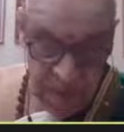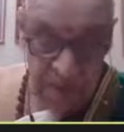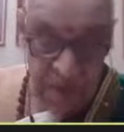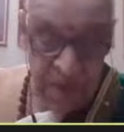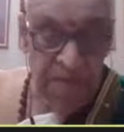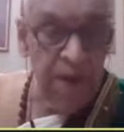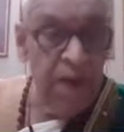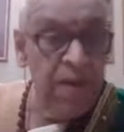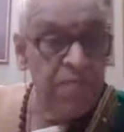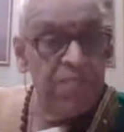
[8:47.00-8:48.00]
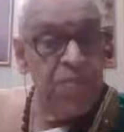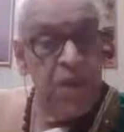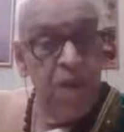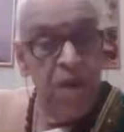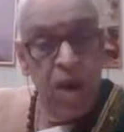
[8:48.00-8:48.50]
Then we have
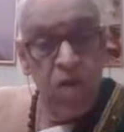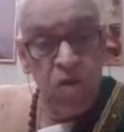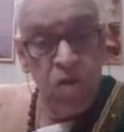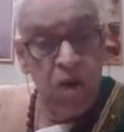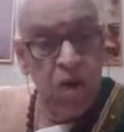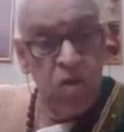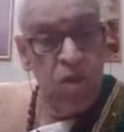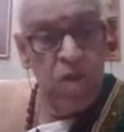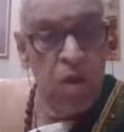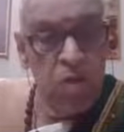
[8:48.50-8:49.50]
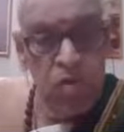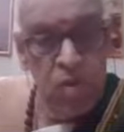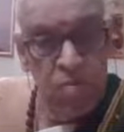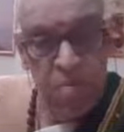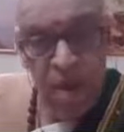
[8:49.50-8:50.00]
Aruna
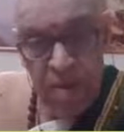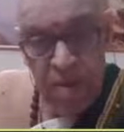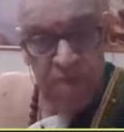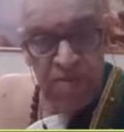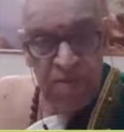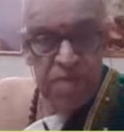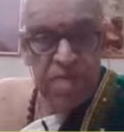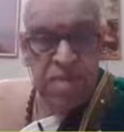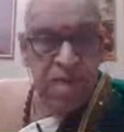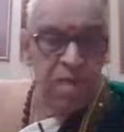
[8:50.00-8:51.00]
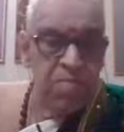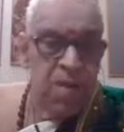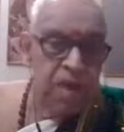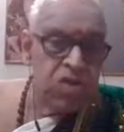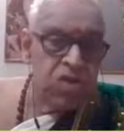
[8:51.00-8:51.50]
Kausumbha Vastra
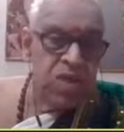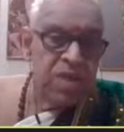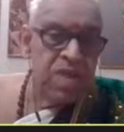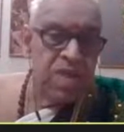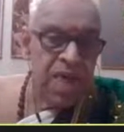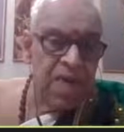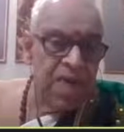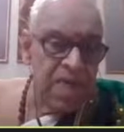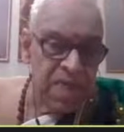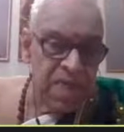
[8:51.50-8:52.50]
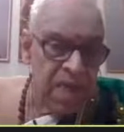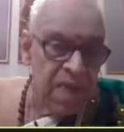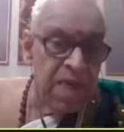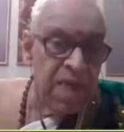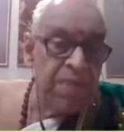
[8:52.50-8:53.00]
Bhaswati
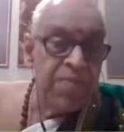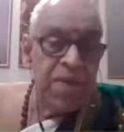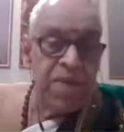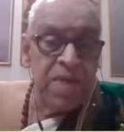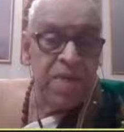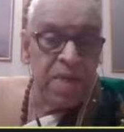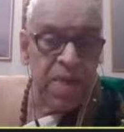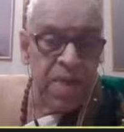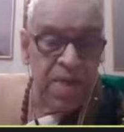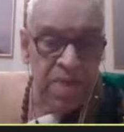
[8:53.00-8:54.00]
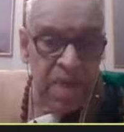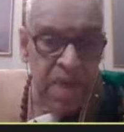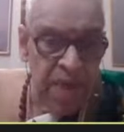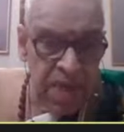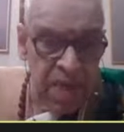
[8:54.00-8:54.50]
Katitati. Katitati is the
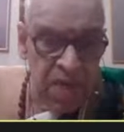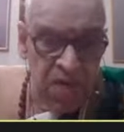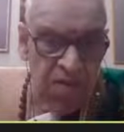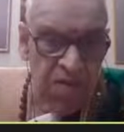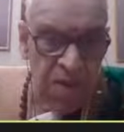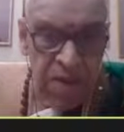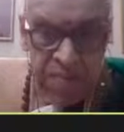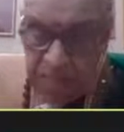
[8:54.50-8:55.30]
area of the